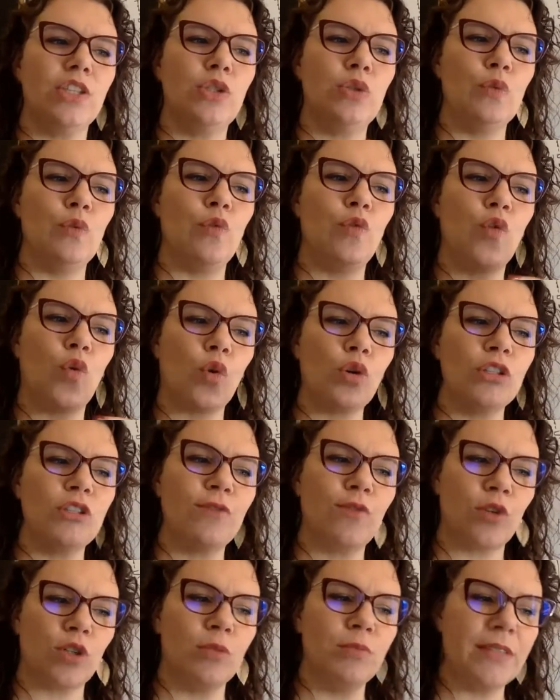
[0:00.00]
to force
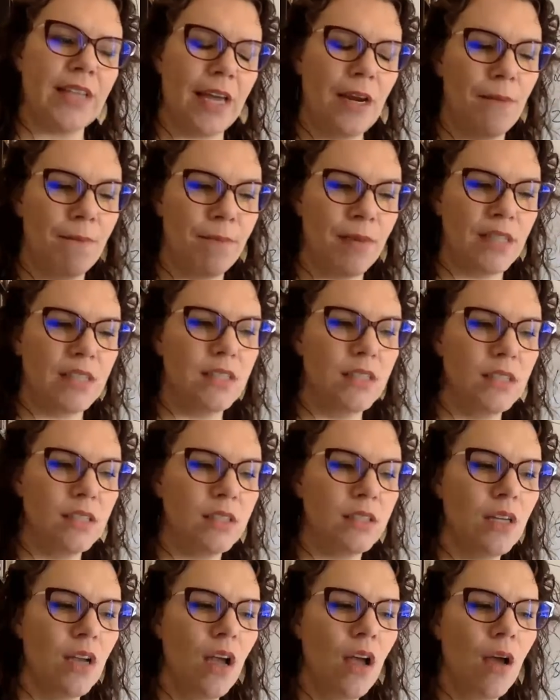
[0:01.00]
firms out of business,